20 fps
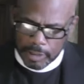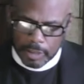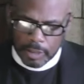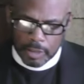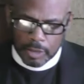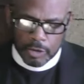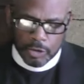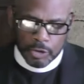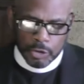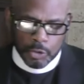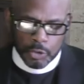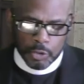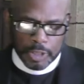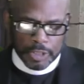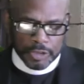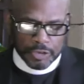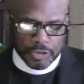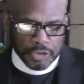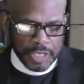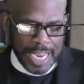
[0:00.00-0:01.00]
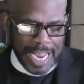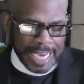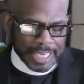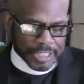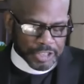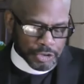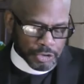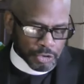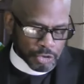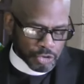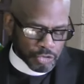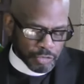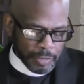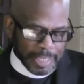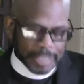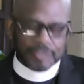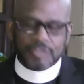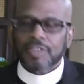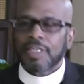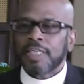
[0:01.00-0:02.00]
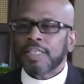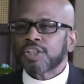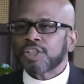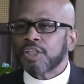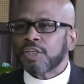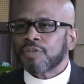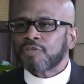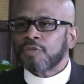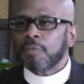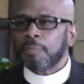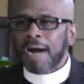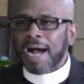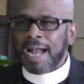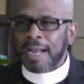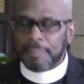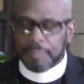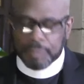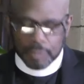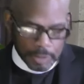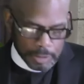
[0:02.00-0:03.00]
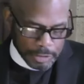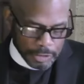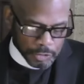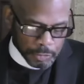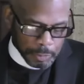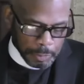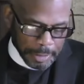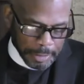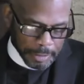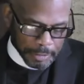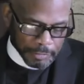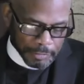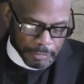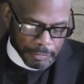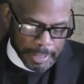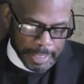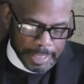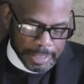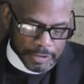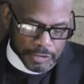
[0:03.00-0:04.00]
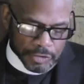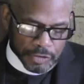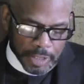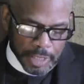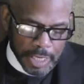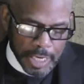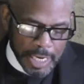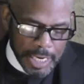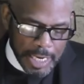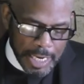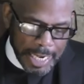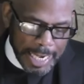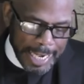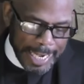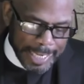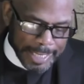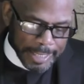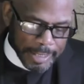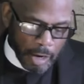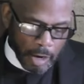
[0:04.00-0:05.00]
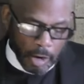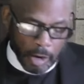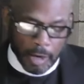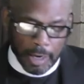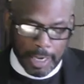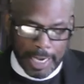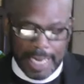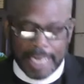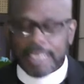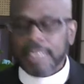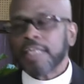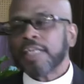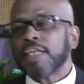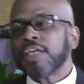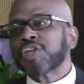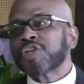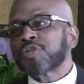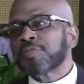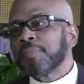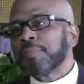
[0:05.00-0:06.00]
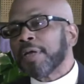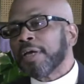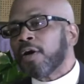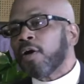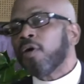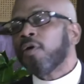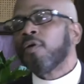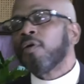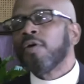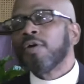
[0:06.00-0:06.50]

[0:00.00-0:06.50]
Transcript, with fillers: the New International Translation of the Bible, it is paraphrased Hagar and Ishmael